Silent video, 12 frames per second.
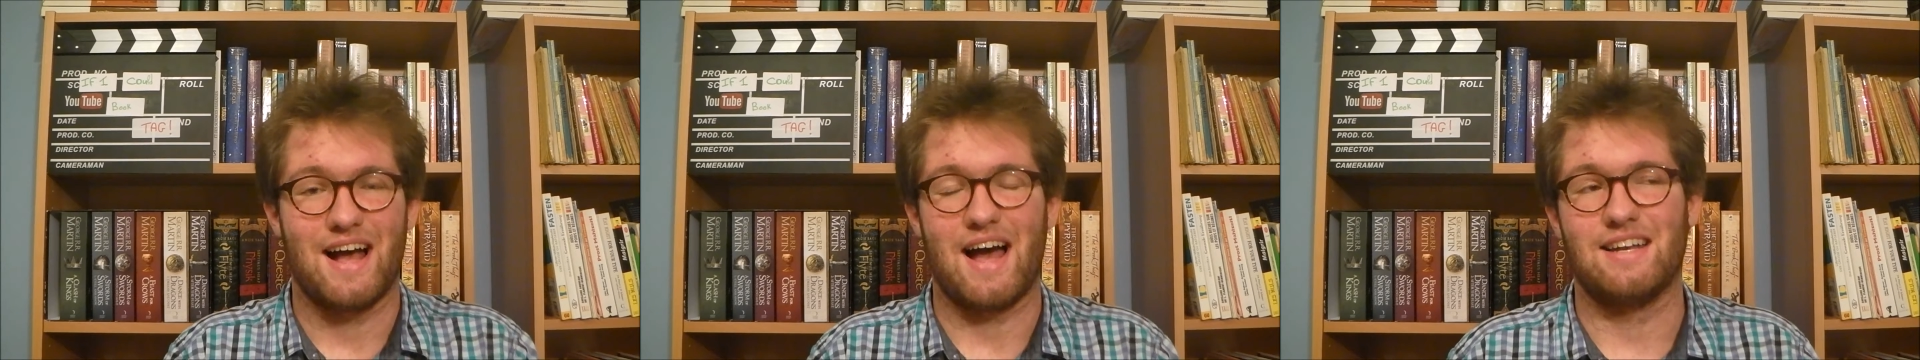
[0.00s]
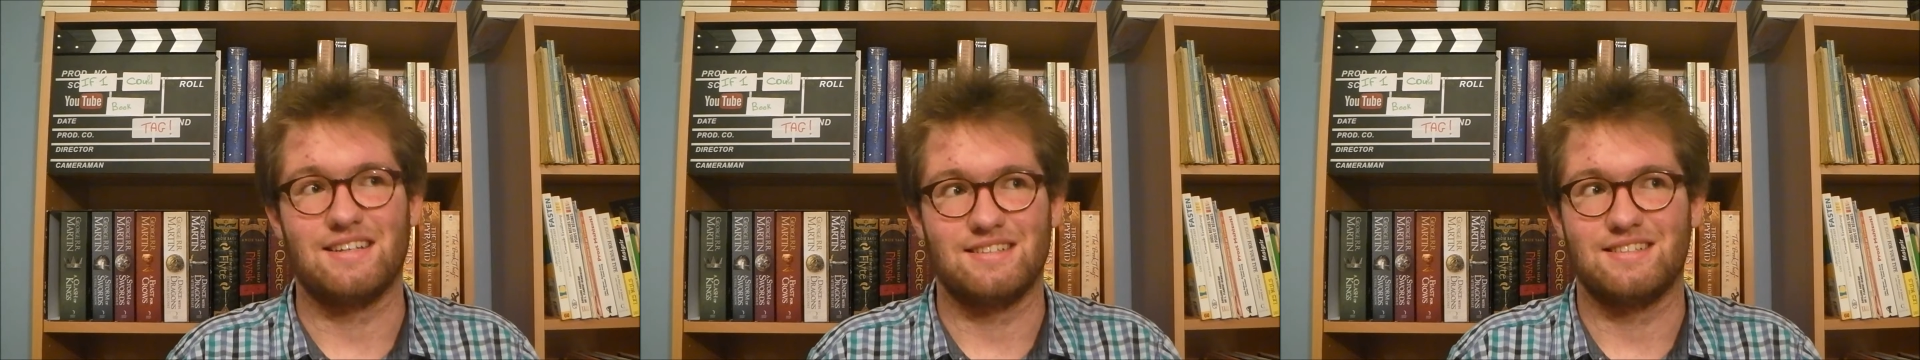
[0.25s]

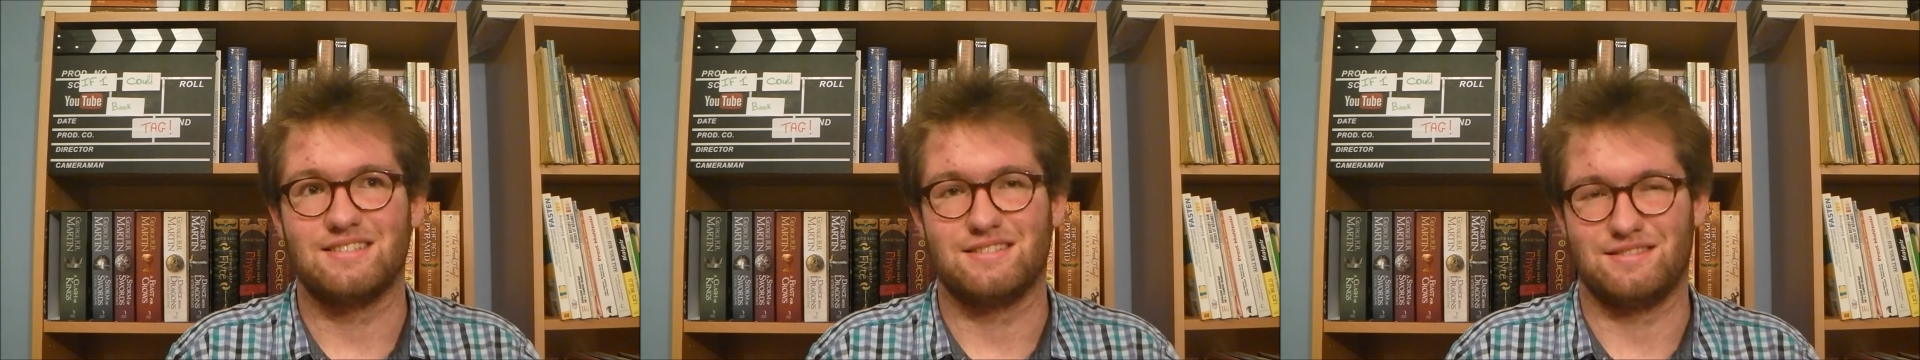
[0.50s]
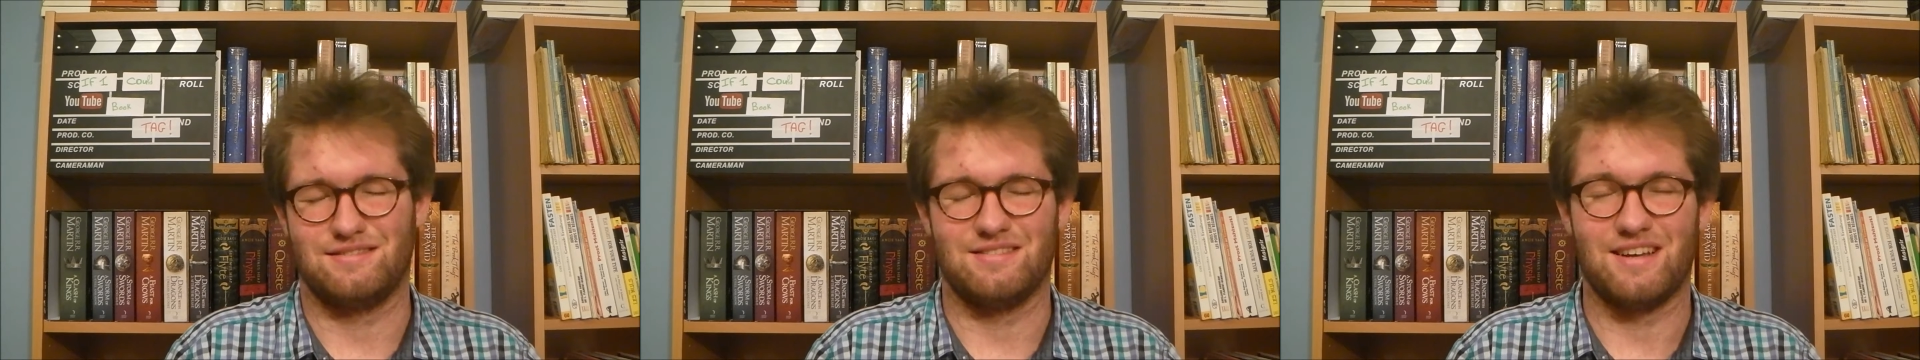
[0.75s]
And
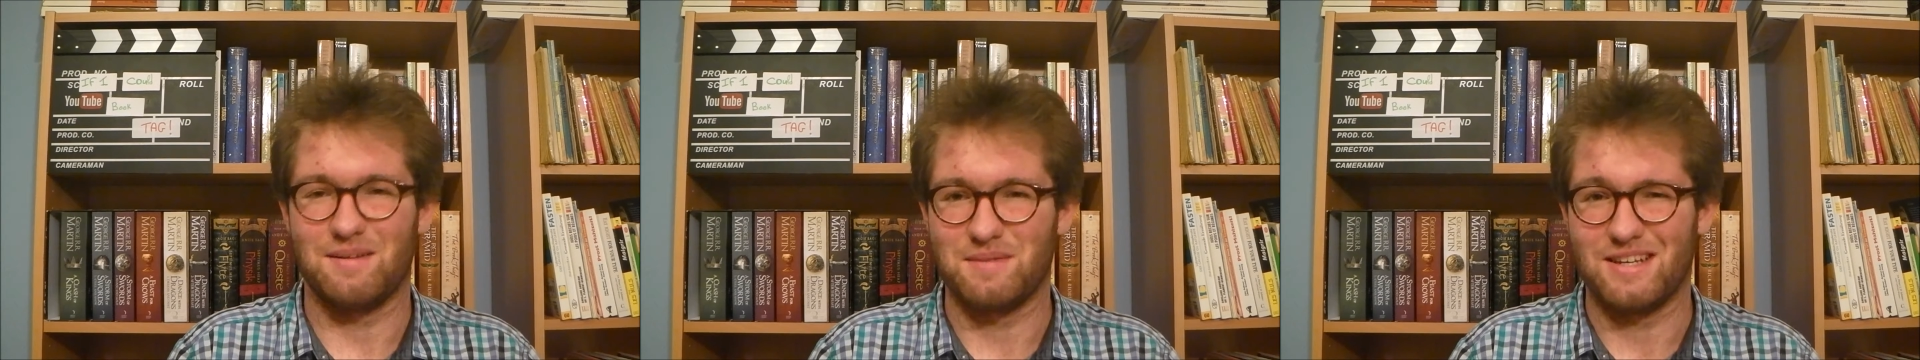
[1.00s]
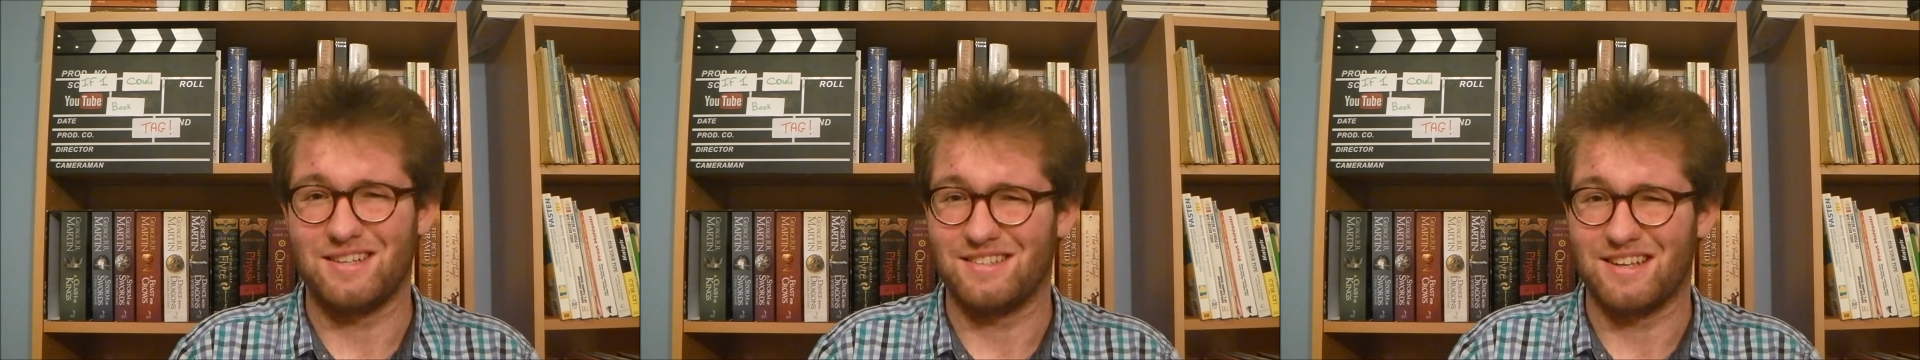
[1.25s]
I
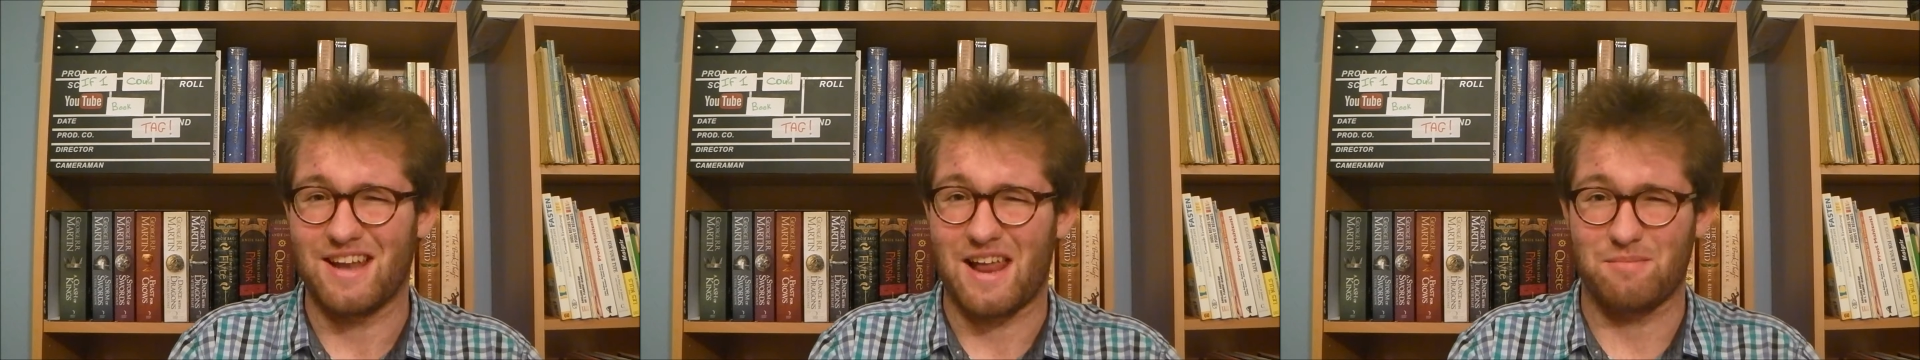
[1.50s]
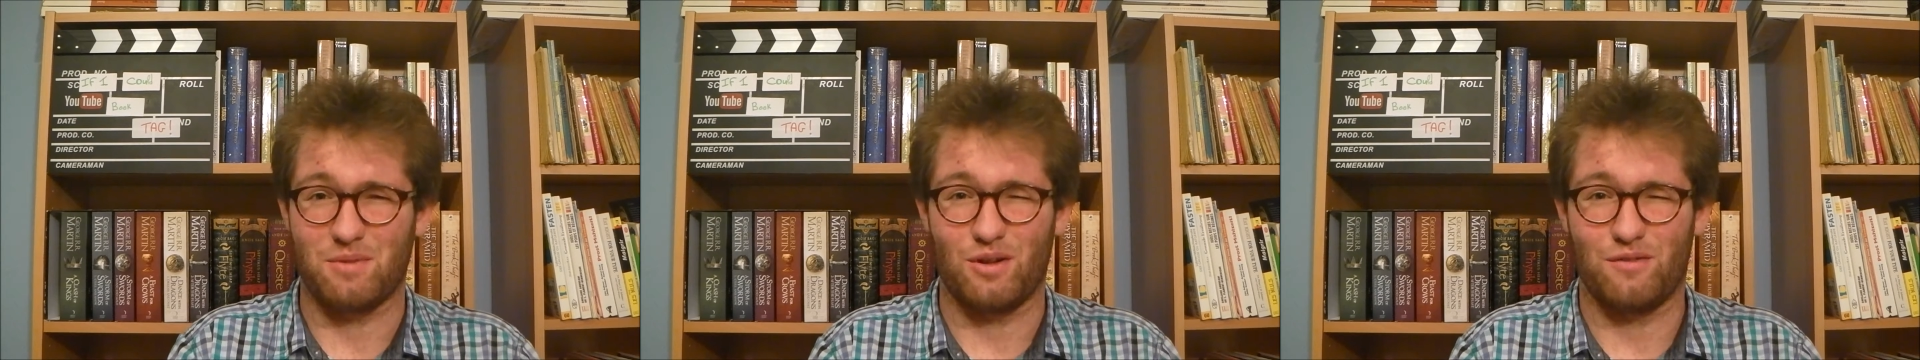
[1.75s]
mean, an
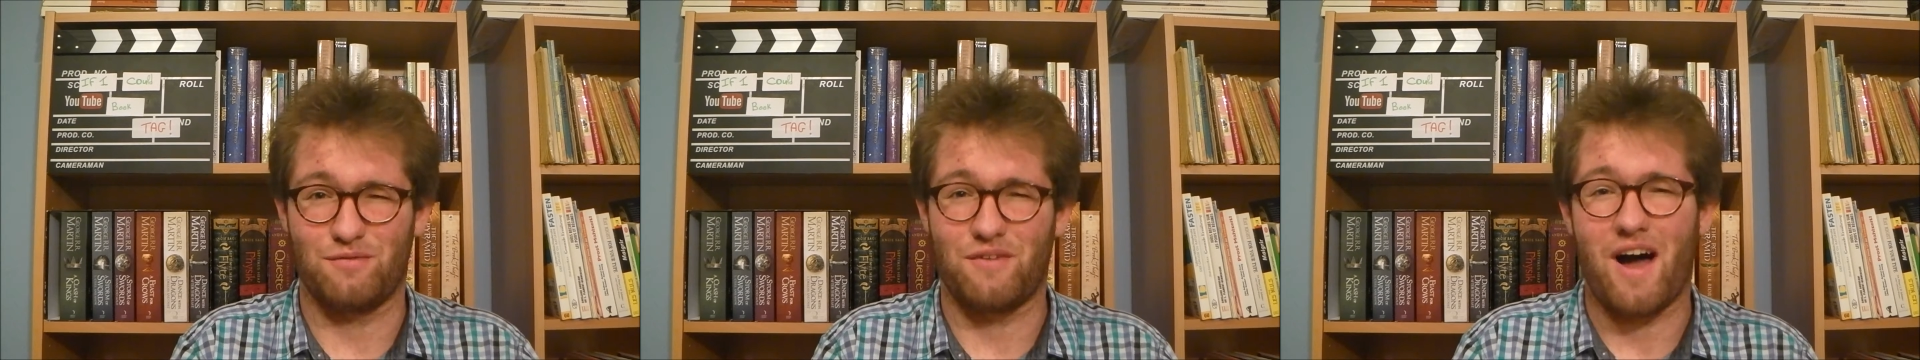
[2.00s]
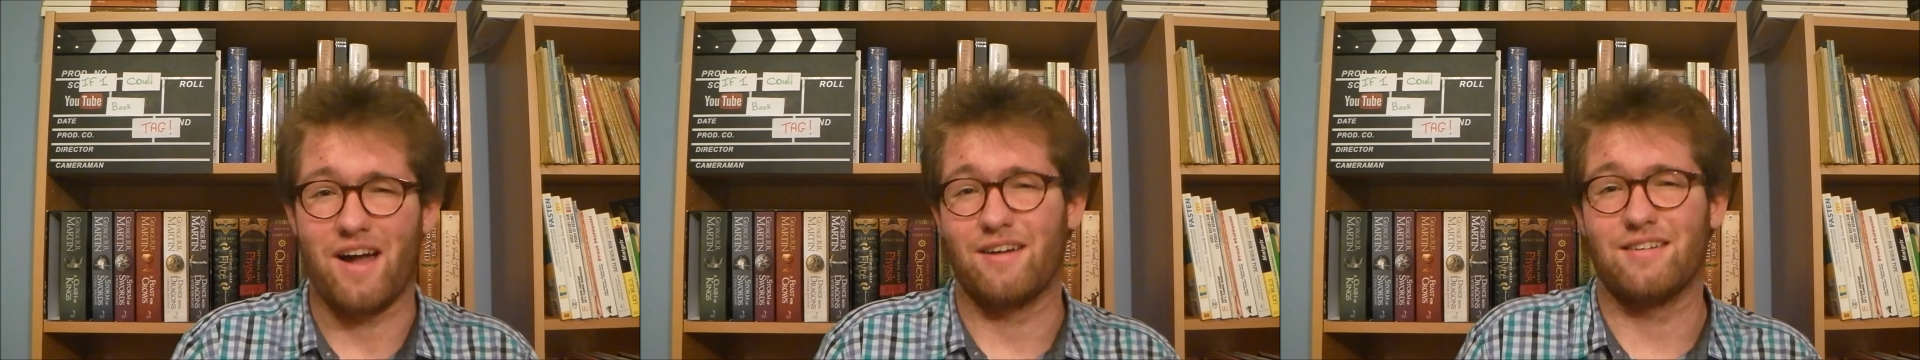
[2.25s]
animal of
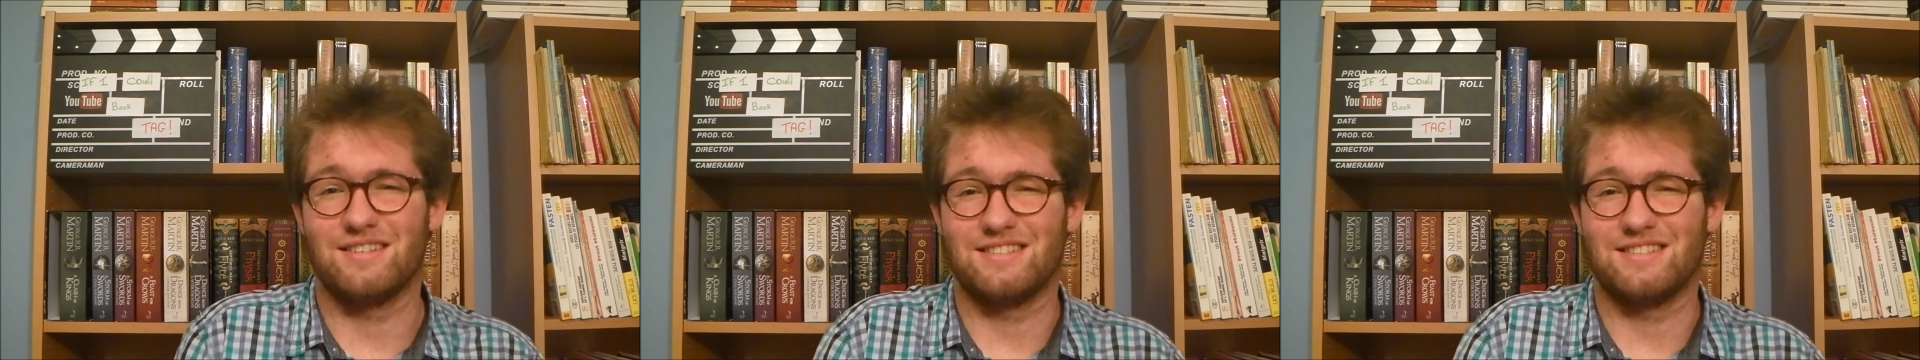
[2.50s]
fire,